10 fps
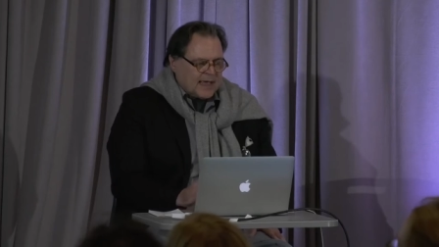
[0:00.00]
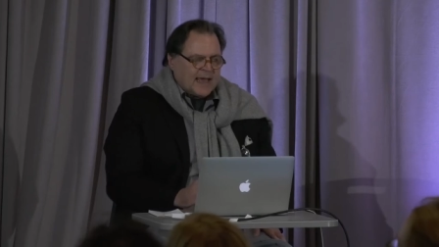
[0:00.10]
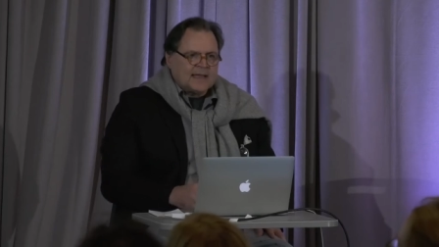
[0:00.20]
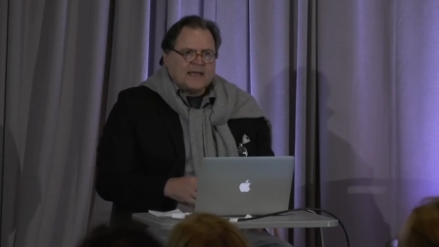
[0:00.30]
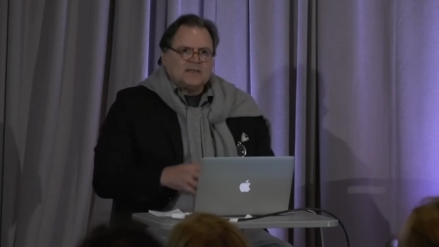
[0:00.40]

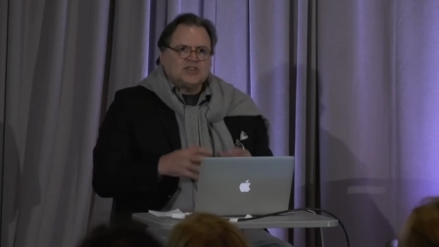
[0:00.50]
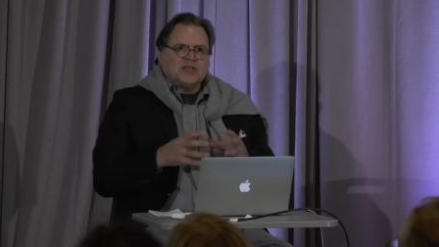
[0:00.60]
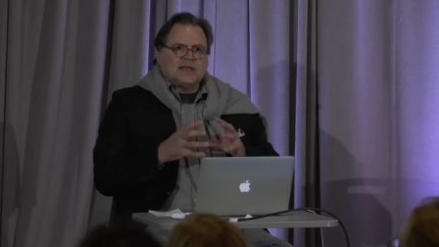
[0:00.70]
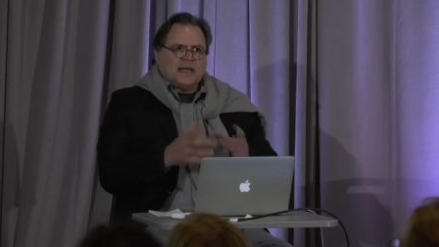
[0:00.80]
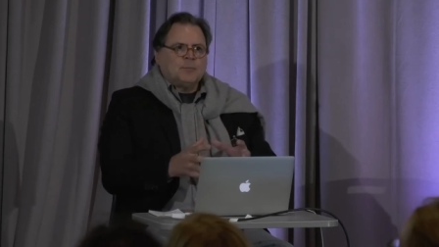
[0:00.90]
And then she
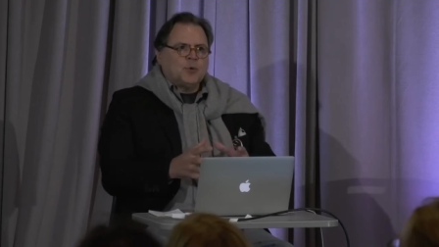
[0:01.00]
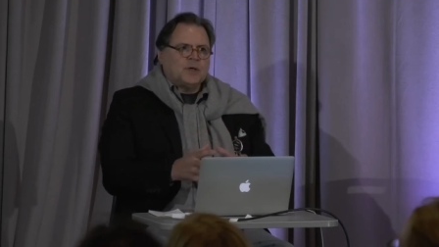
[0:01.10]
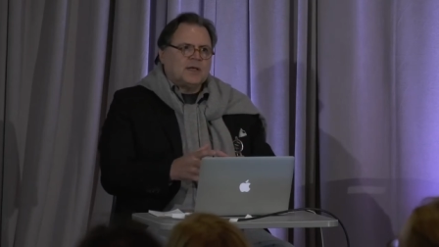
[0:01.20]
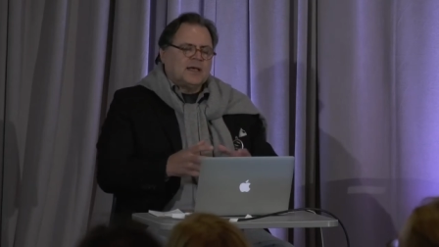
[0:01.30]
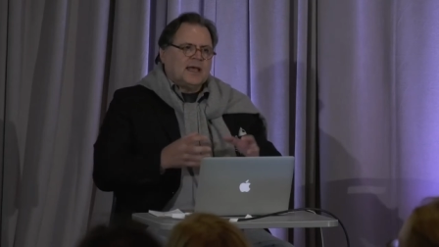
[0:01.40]
can
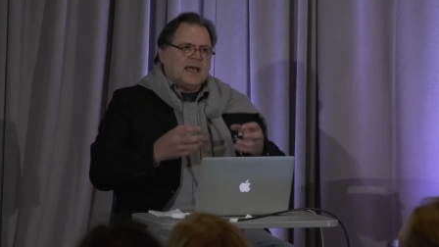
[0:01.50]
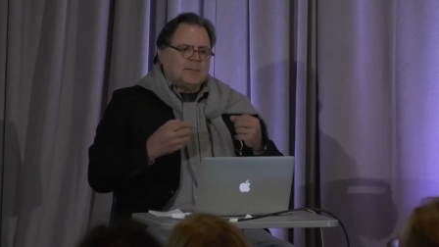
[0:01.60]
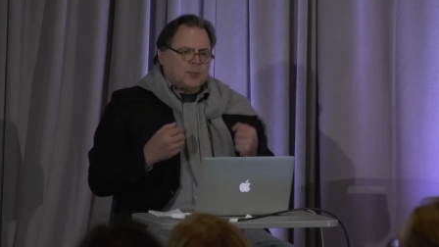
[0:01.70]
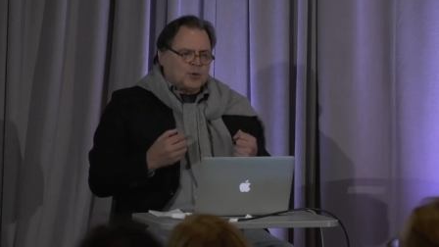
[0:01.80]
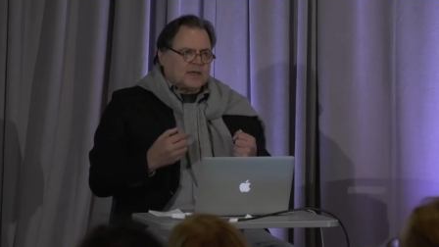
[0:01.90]
input
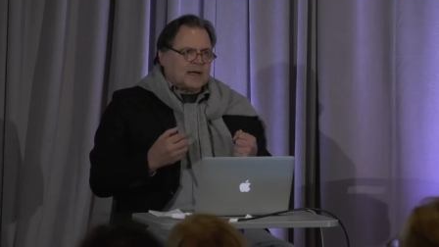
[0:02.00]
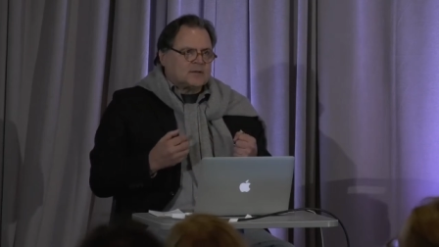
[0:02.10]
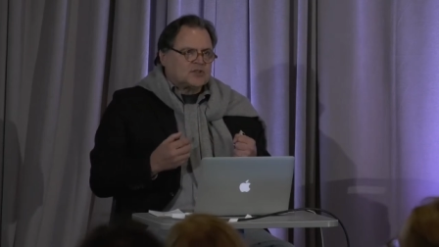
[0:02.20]
and pull it out.